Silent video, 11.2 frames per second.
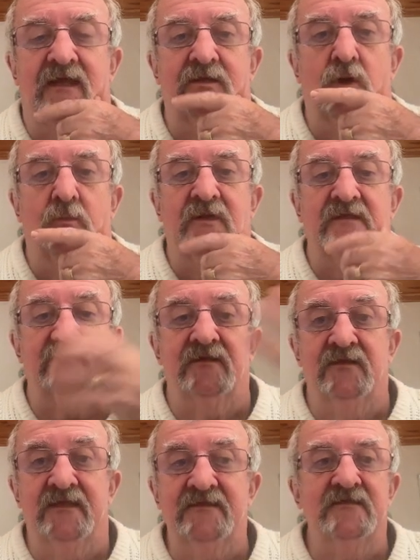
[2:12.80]
and open it. So
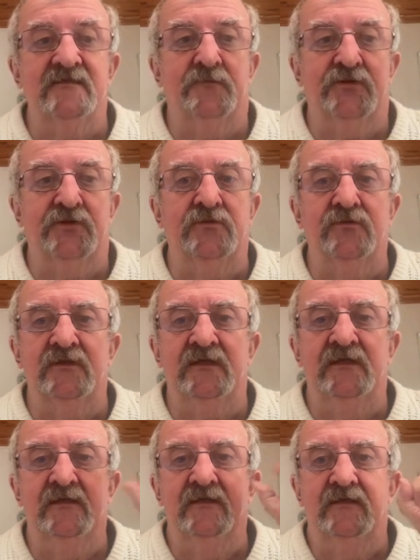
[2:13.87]
this is purely
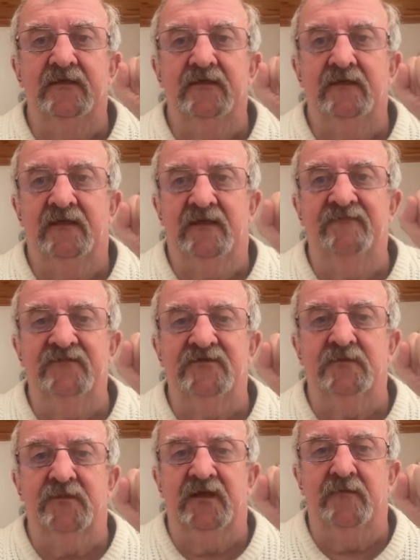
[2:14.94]
given
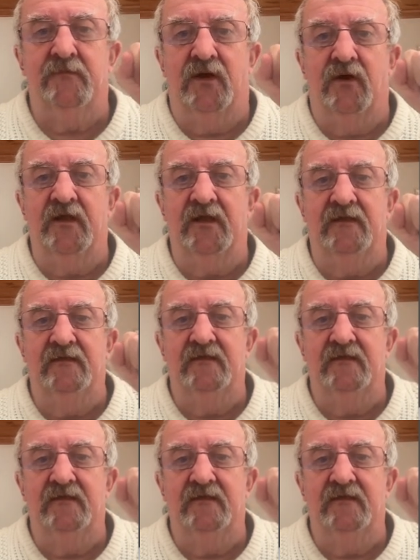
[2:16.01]
to me by